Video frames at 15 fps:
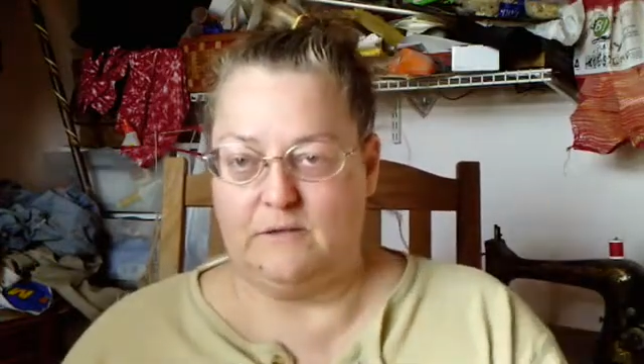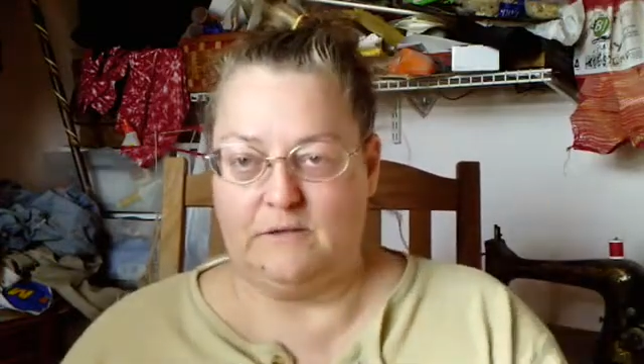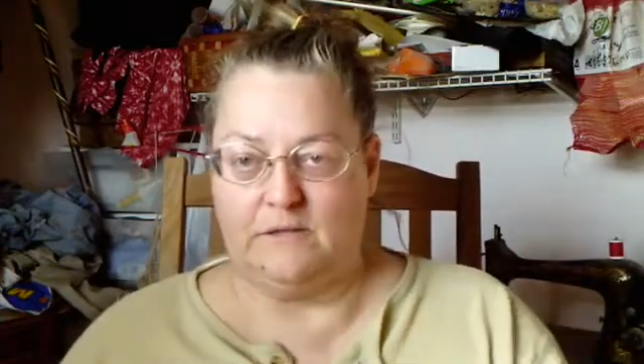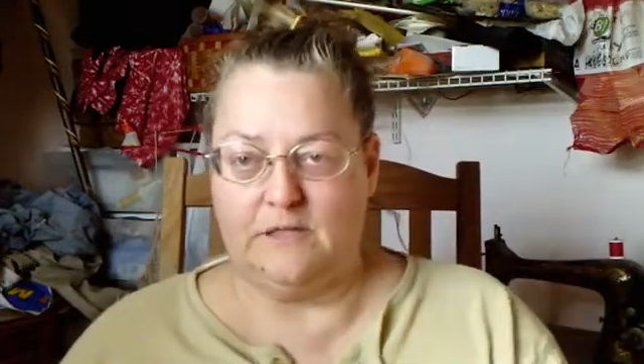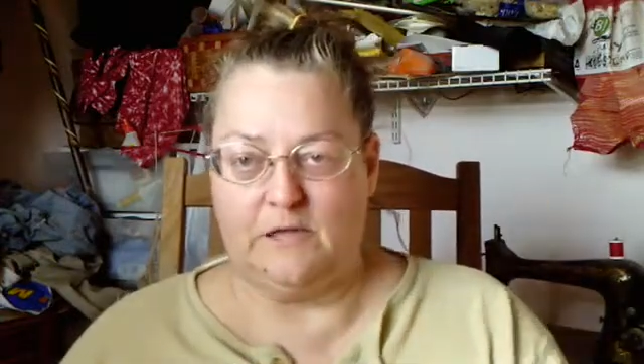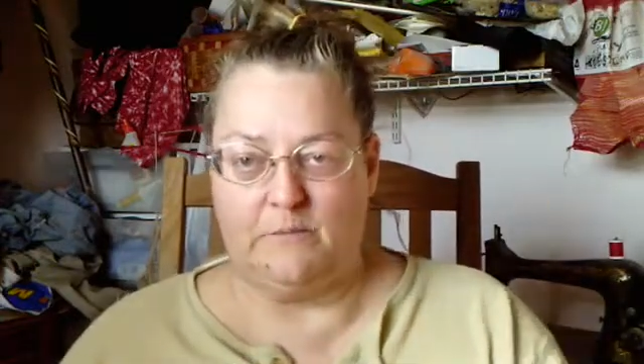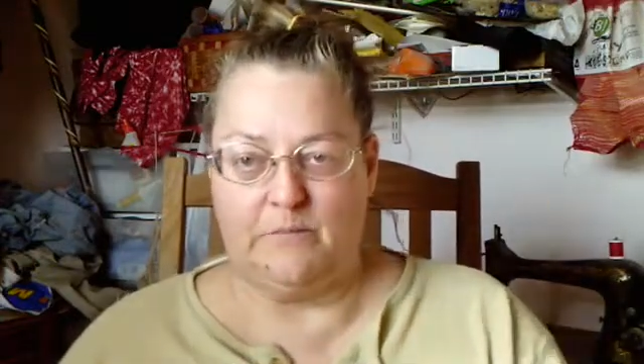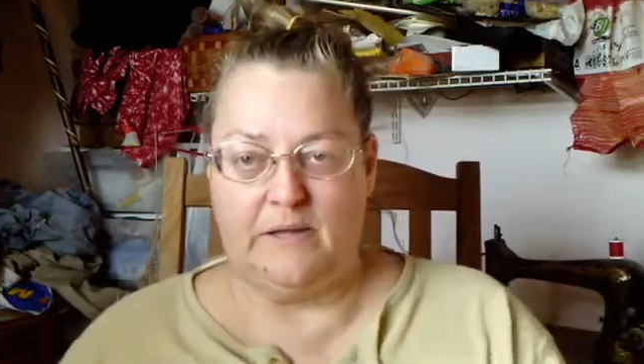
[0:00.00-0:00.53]
a
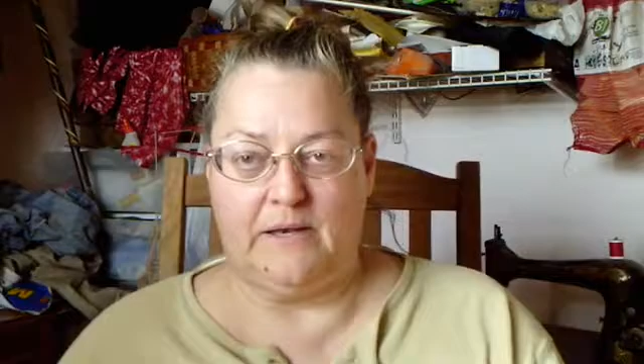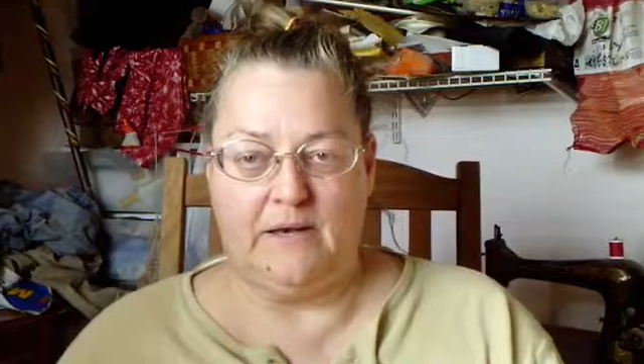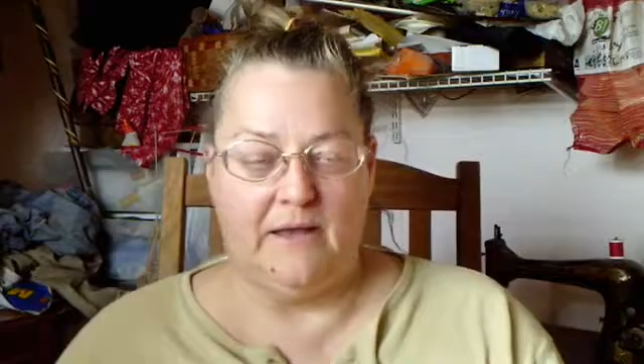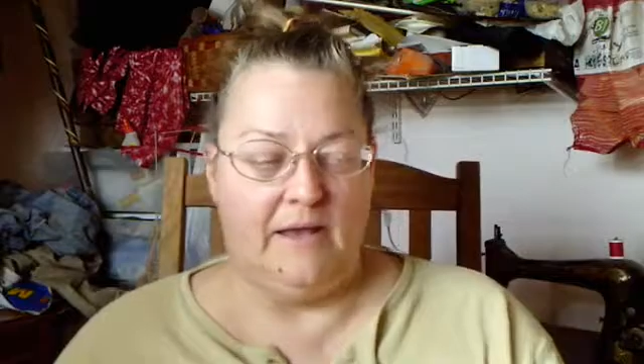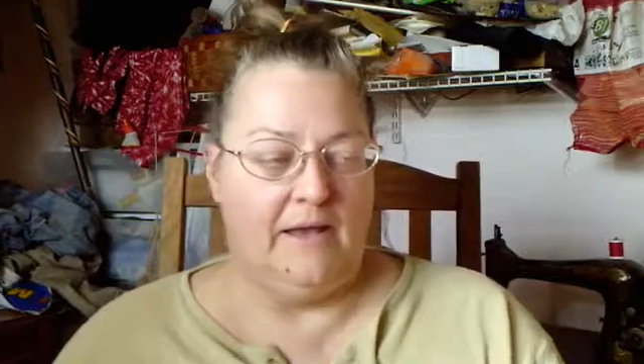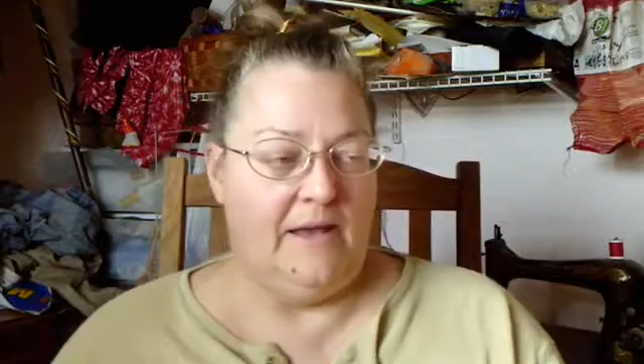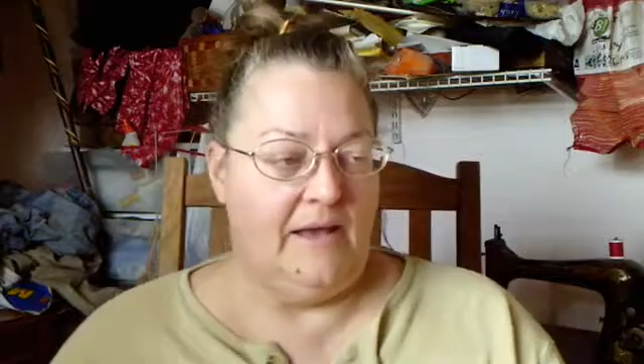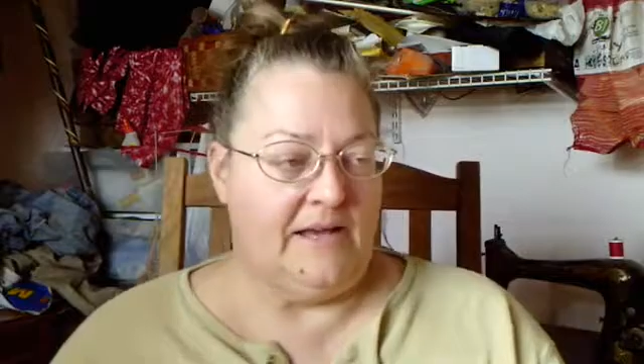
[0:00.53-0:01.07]
little bit,
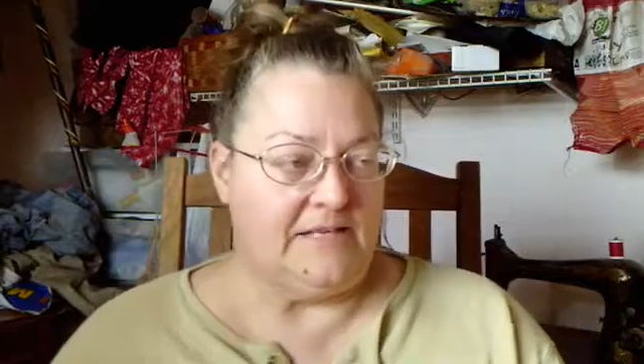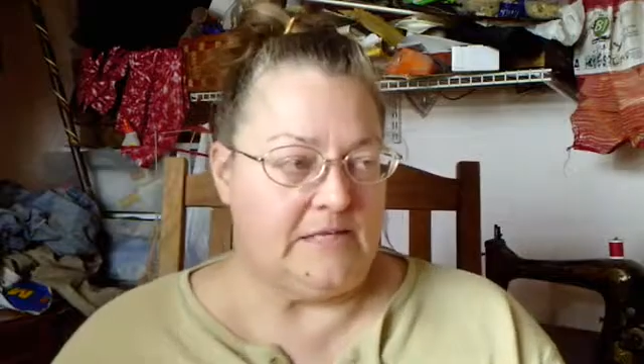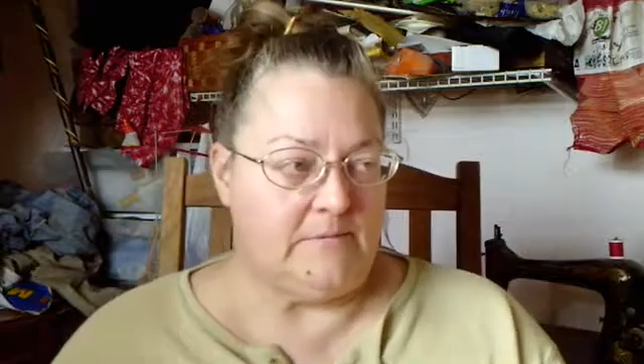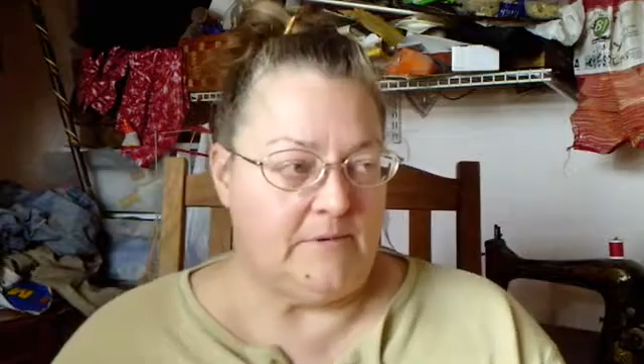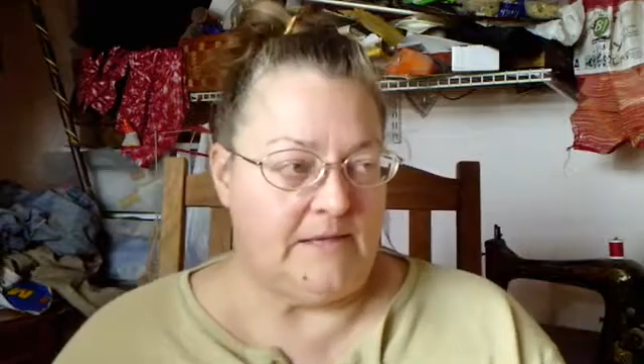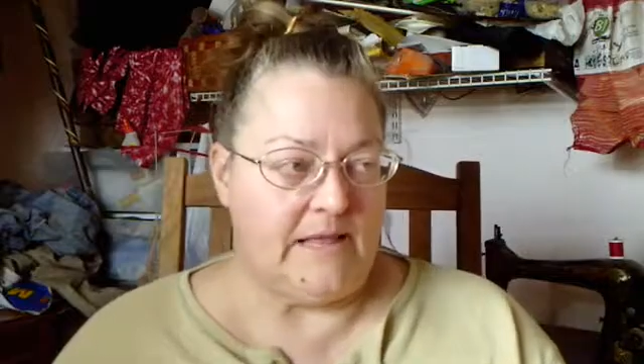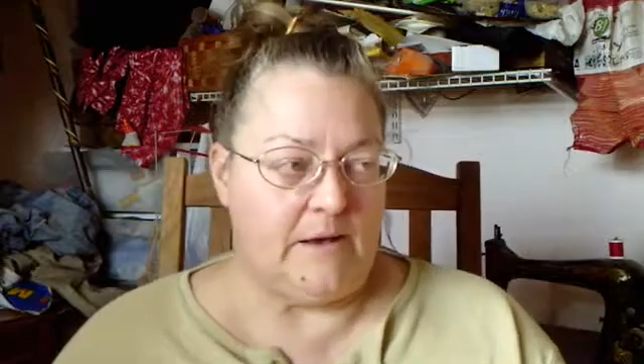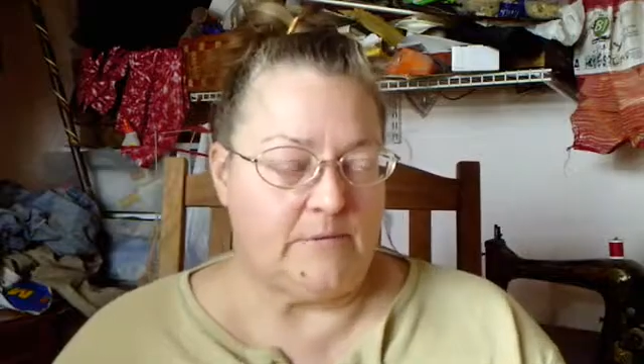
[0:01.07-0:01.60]
and to
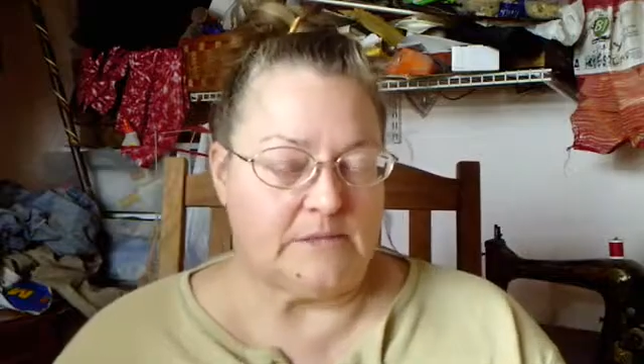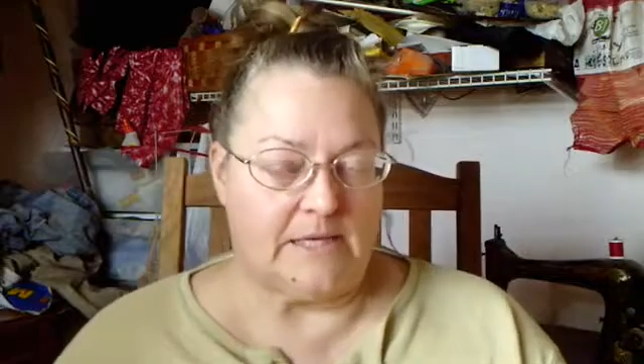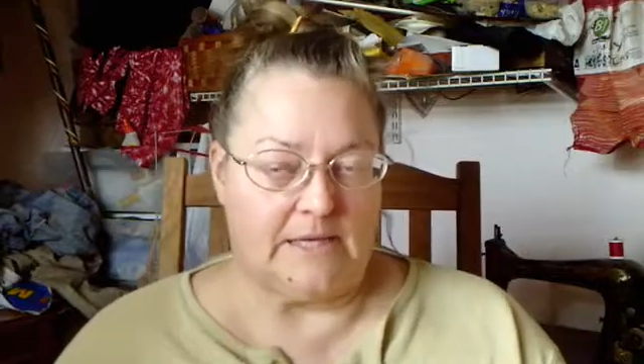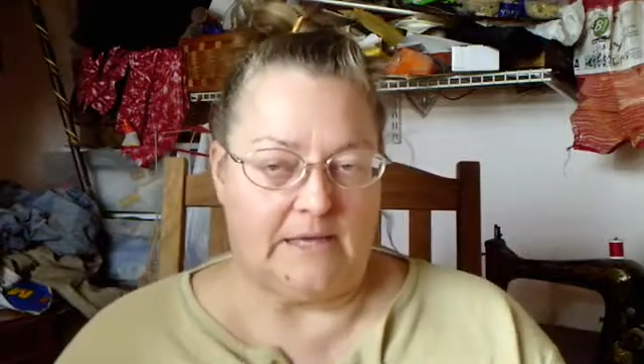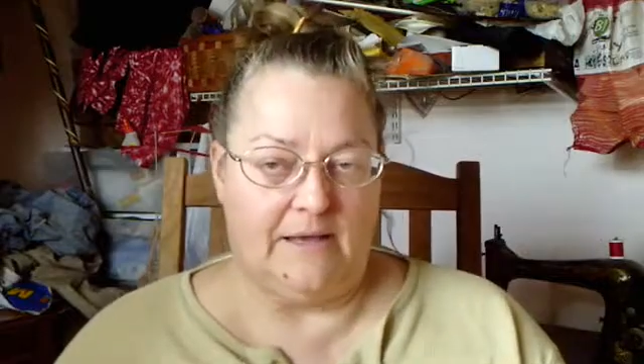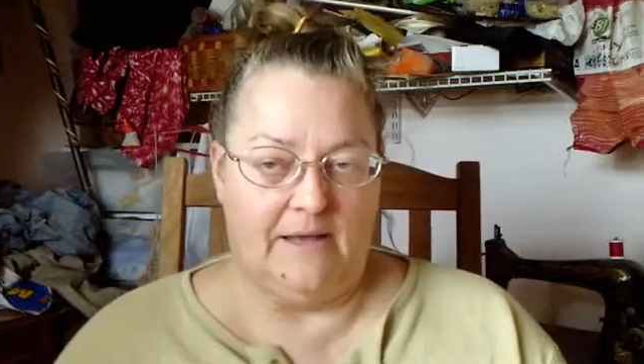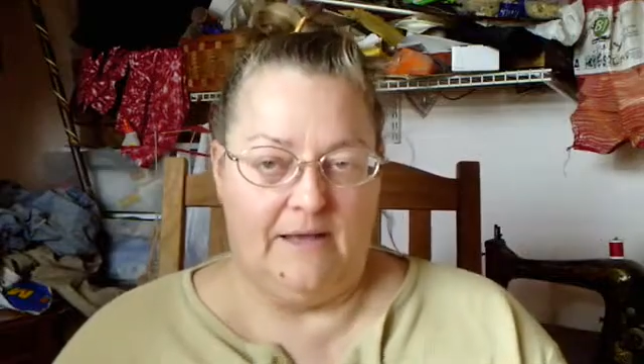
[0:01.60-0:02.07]
me that was like,